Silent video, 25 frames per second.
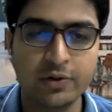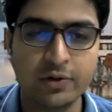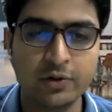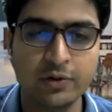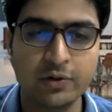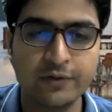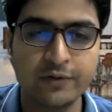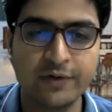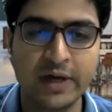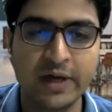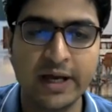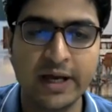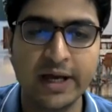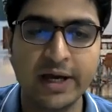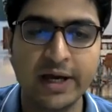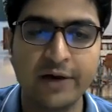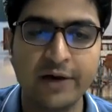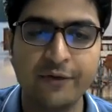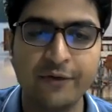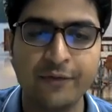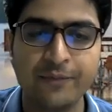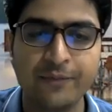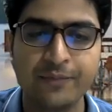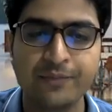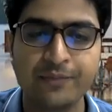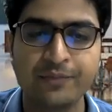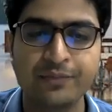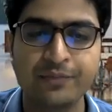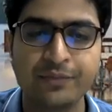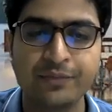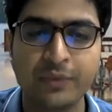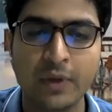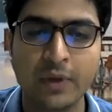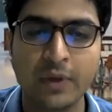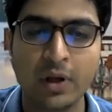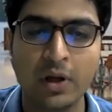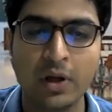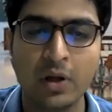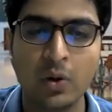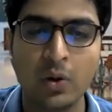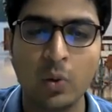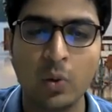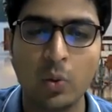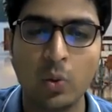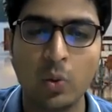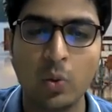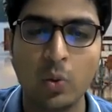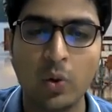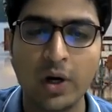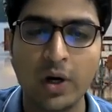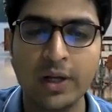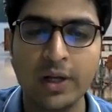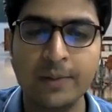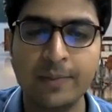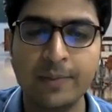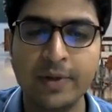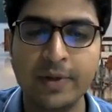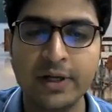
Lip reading: so we have 1